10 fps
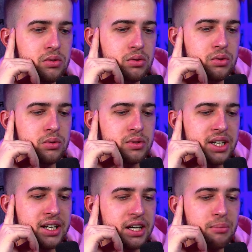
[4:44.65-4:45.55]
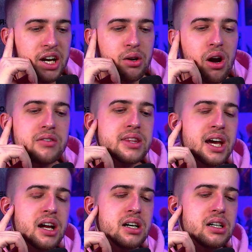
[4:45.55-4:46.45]
Oh, yeah, he might go after
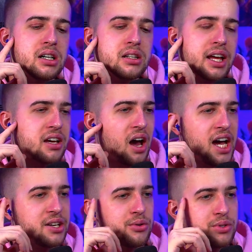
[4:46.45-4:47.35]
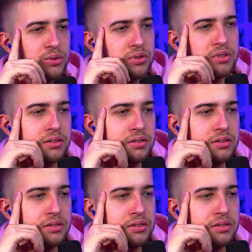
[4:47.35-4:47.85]
that, that Kaido dude.